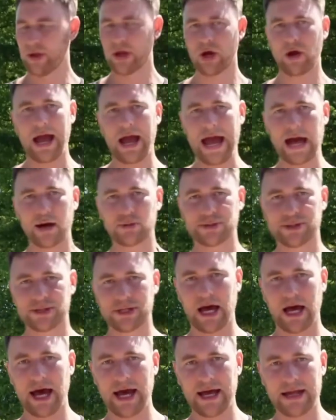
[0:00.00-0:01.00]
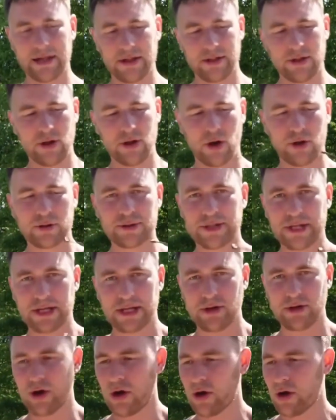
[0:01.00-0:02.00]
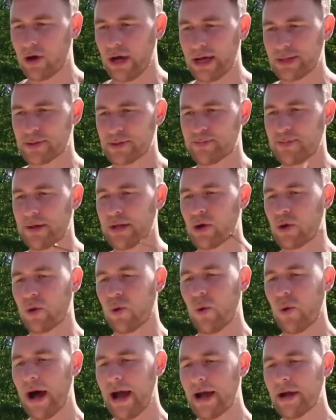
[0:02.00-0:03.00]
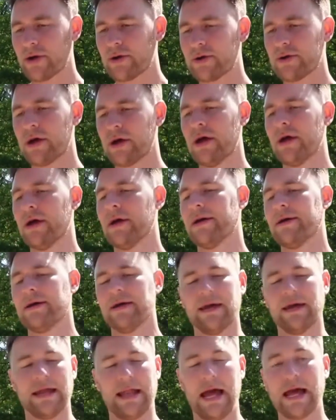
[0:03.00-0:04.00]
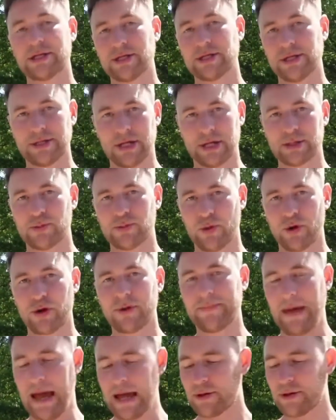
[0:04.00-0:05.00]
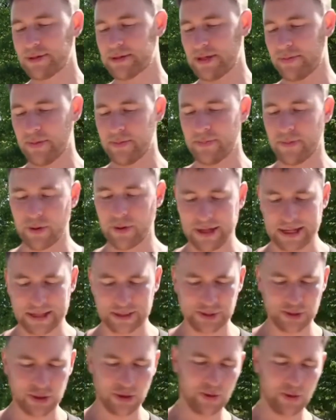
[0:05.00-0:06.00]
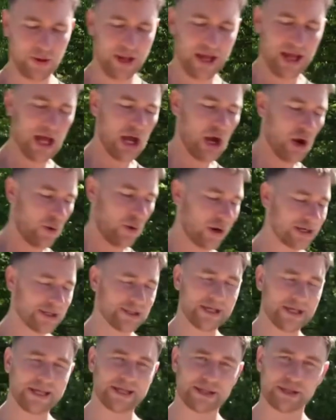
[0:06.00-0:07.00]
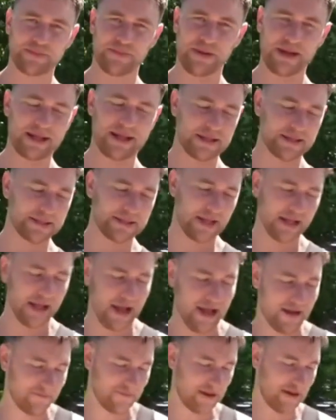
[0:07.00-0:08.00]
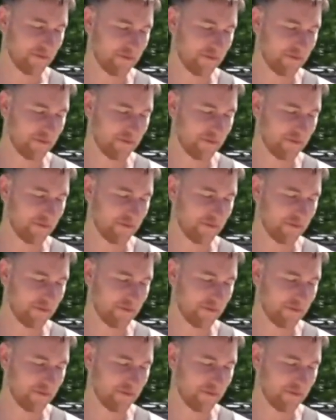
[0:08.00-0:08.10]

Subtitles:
are outside. The RC car has been acquired. It actually does work. Batteries have been put in. So we're gonna see the speed of this thing. I have never